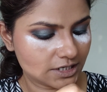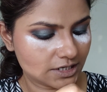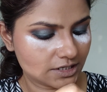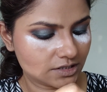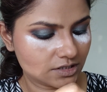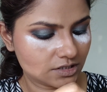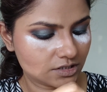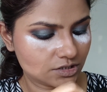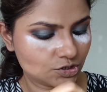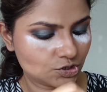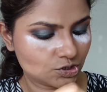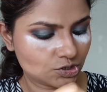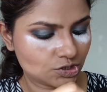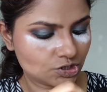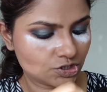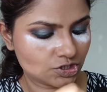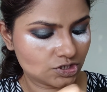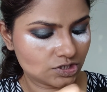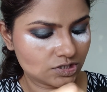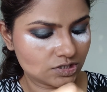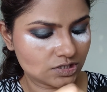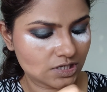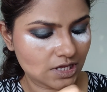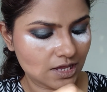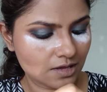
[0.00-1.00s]
the
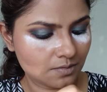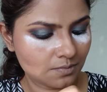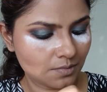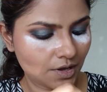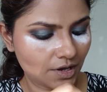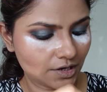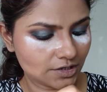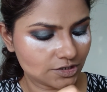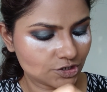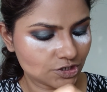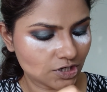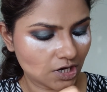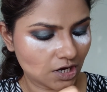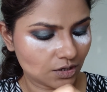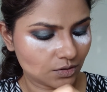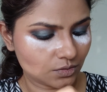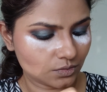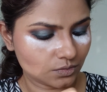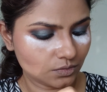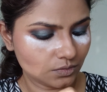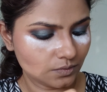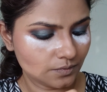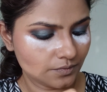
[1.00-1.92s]
same eyeshadow